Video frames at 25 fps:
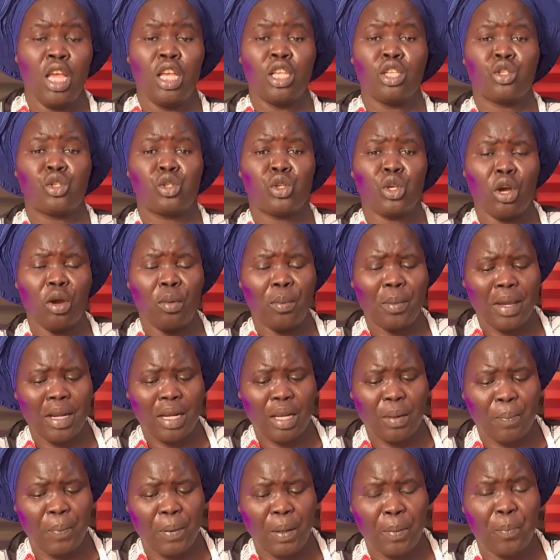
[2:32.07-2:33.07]
So
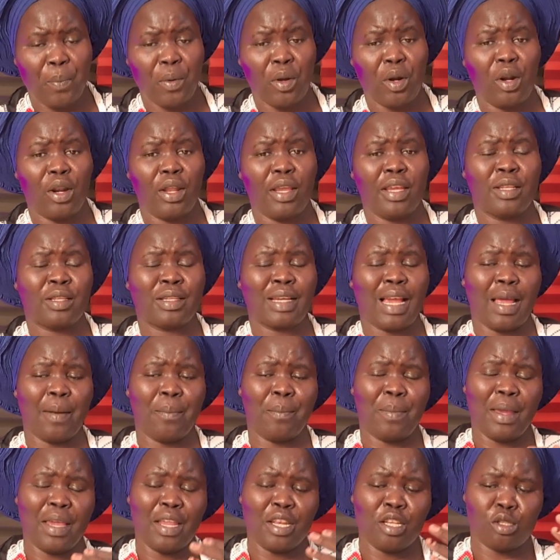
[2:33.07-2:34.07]
many people, it can
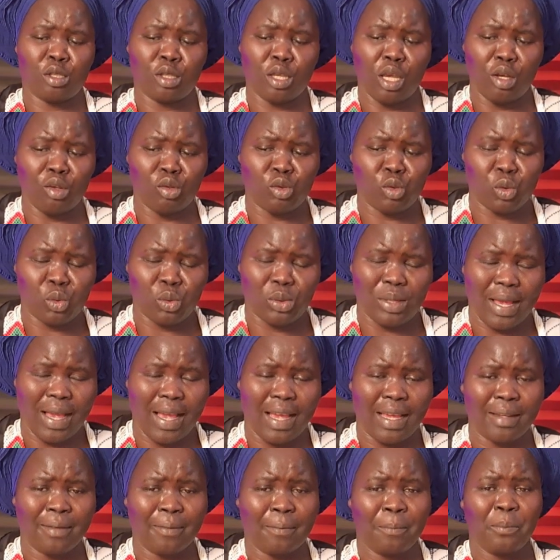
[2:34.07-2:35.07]
be in South
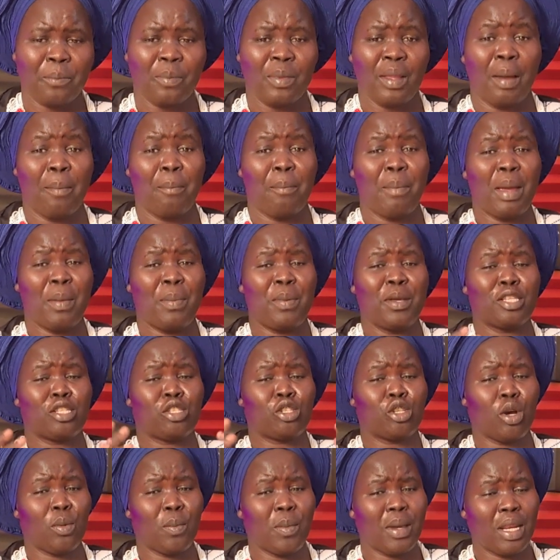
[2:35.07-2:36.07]
Sudan, maybe
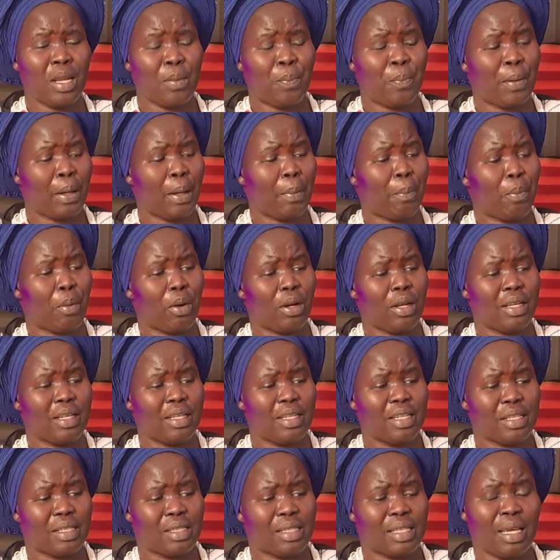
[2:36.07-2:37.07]
so many people in
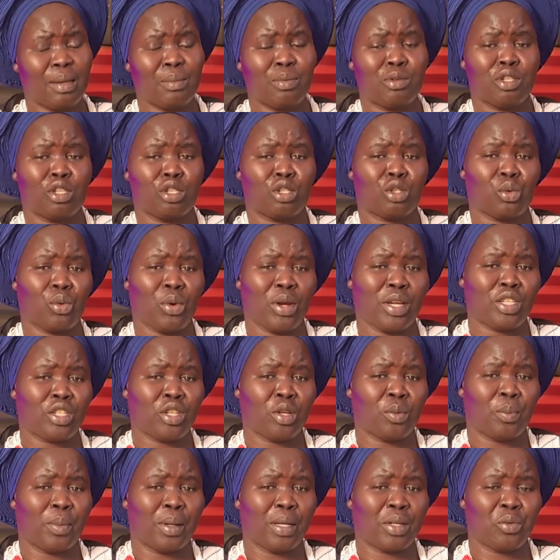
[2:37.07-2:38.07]
the same
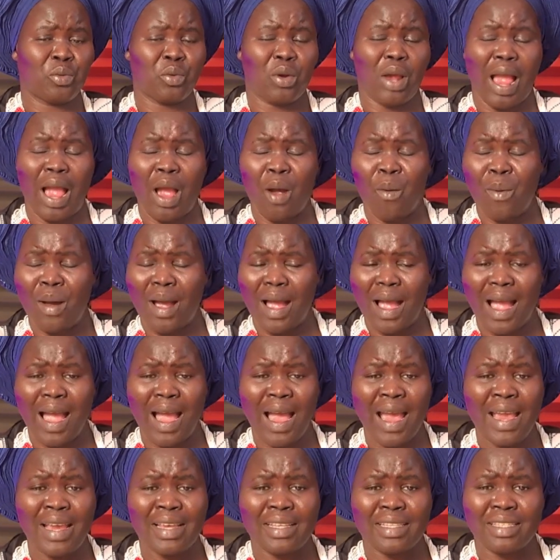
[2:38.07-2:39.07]
situation, but our
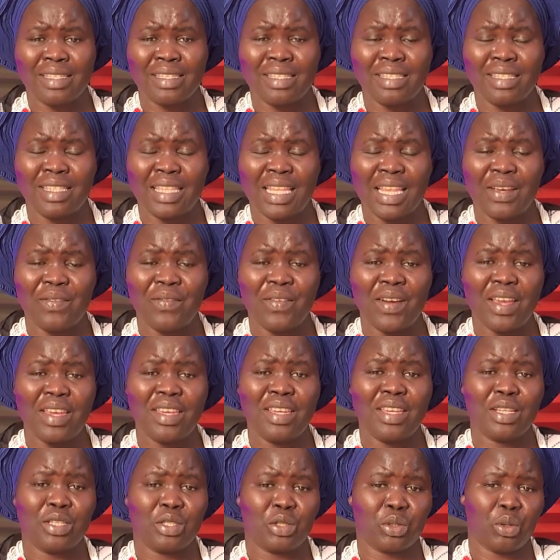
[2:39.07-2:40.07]
eyes never
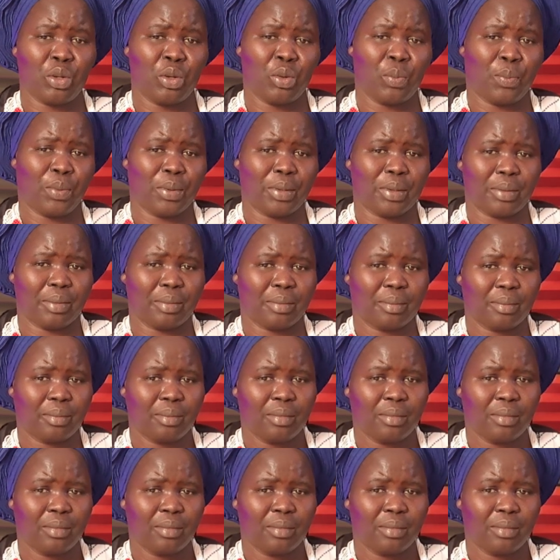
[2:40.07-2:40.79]
yet open.